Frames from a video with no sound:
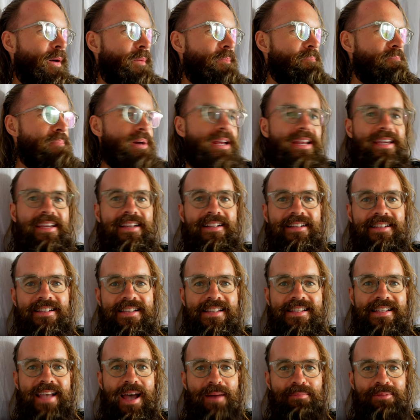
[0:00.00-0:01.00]
medical
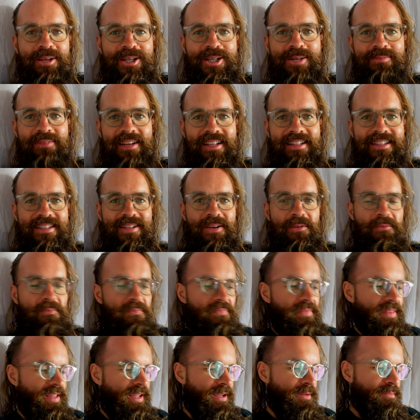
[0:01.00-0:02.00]
establishment.
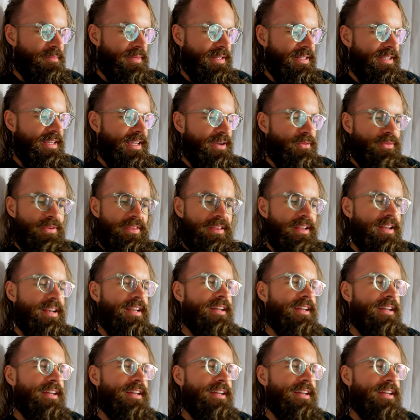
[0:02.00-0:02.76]
But yeah, with that